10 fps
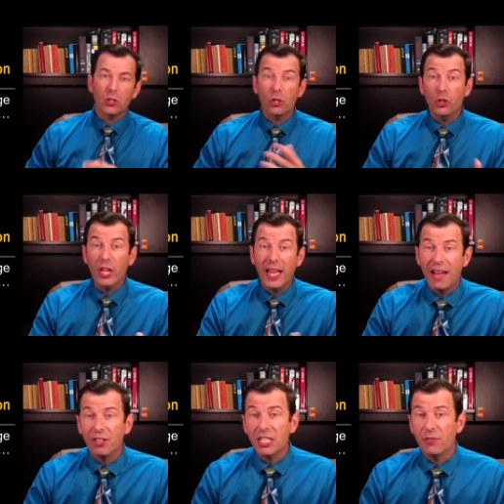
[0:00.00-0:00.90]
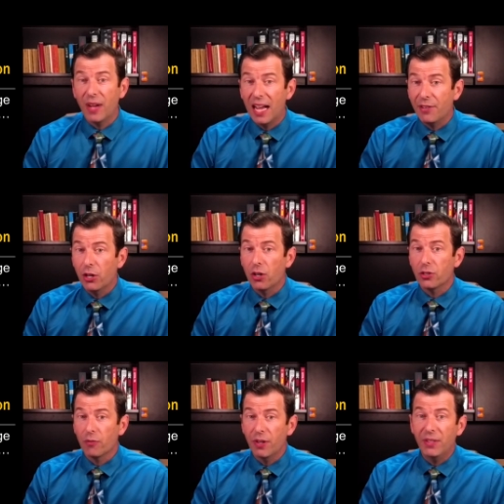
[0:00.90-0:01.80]
So do you have at least five
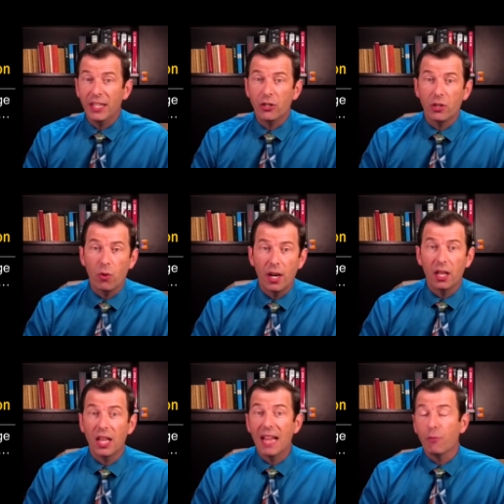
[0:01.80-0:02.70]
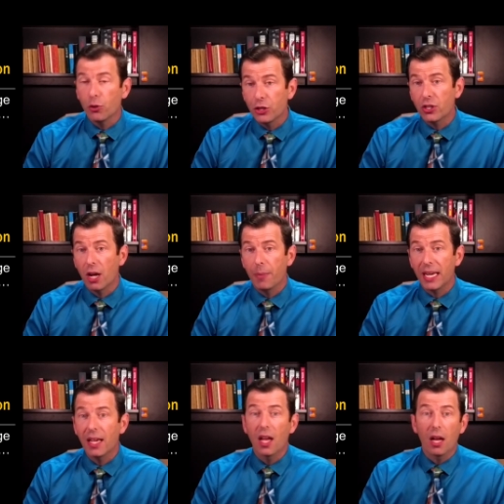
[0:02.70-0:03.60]
years, 50 years to run a line voltage
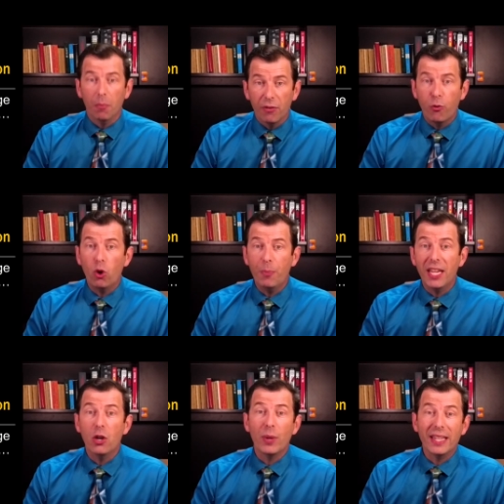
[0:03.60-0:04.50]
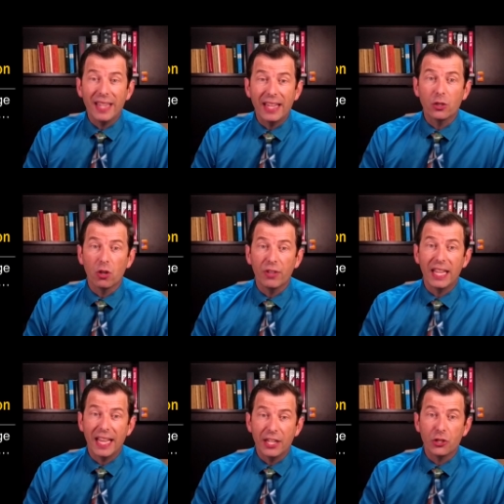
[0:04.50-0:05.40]
company before POE takes over
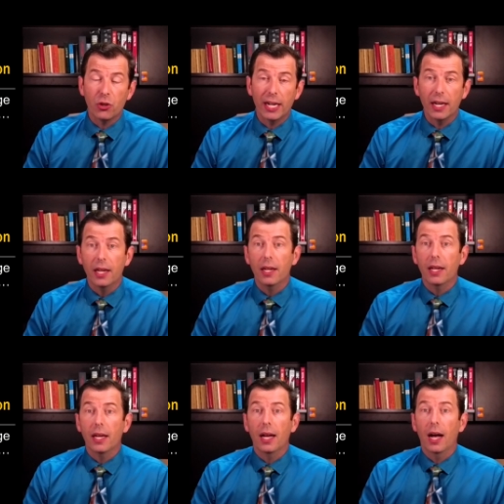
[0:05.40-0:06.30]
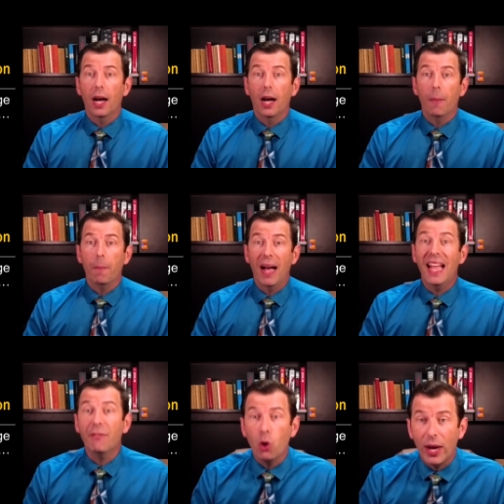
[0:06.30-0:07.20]
the industry? Um,
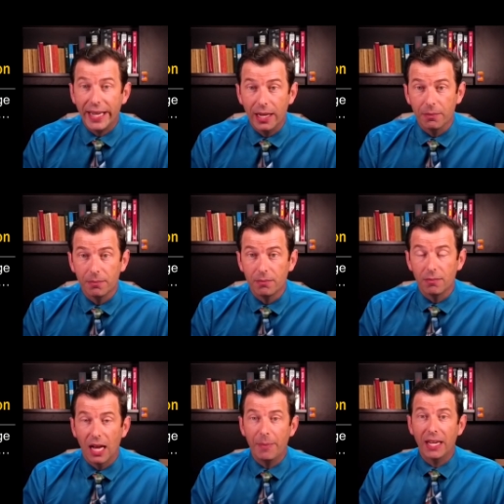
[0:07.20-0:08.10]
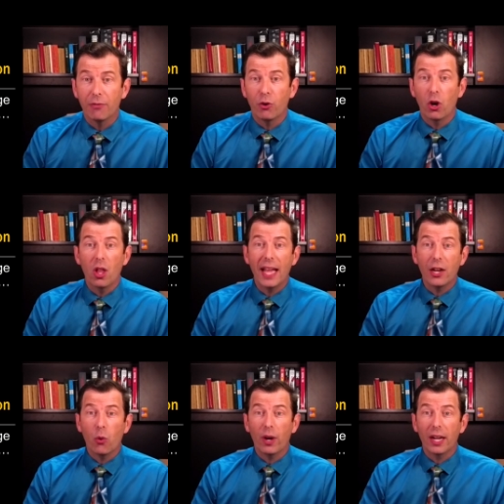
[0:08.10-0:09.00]
I have no idea. I mean, for all I
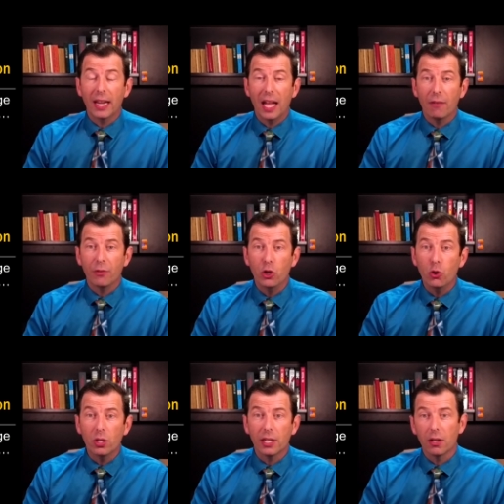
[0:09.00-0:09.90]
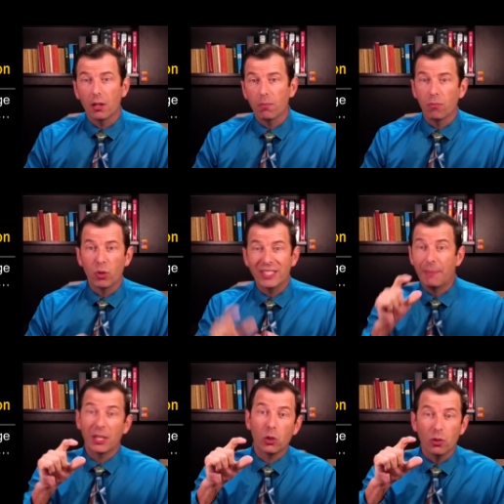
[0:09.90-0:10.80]
know, we're going to have nuclear
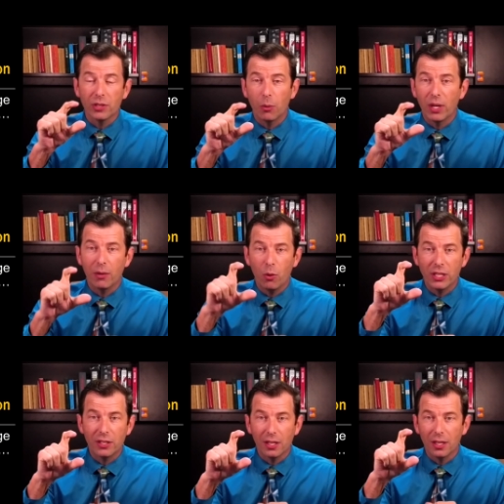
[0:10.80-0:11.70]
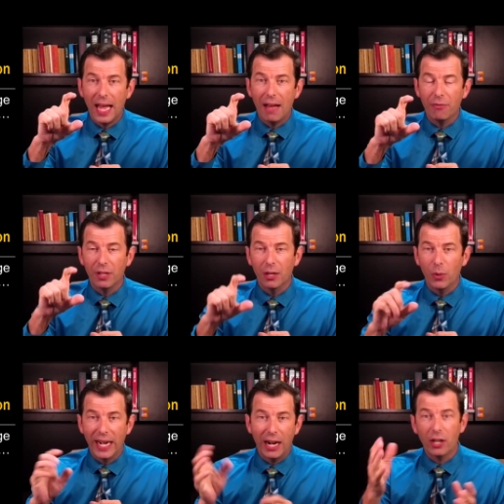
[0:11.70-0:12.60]
receptacles. We always laugh uh,
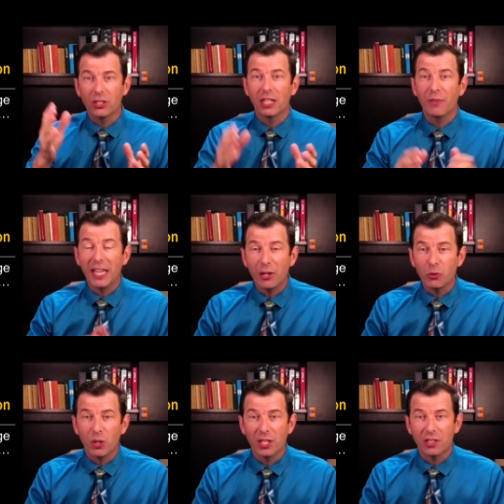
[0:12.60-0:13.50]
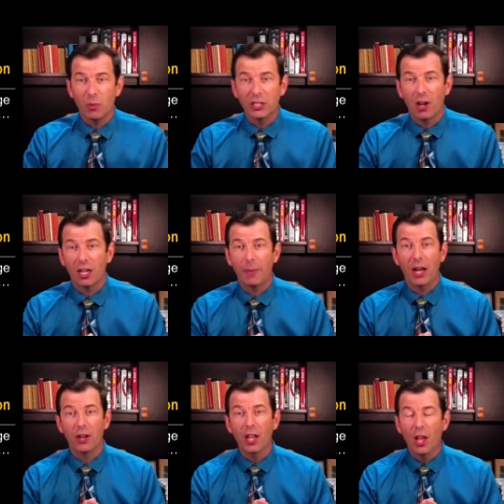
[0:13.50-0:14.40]
when Eric's on the videos with us and we talk
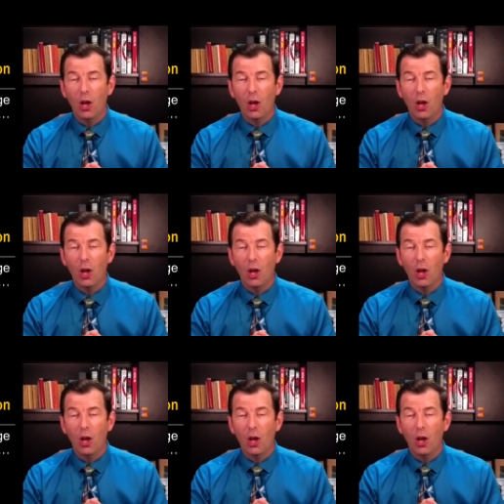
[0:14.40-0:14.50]
about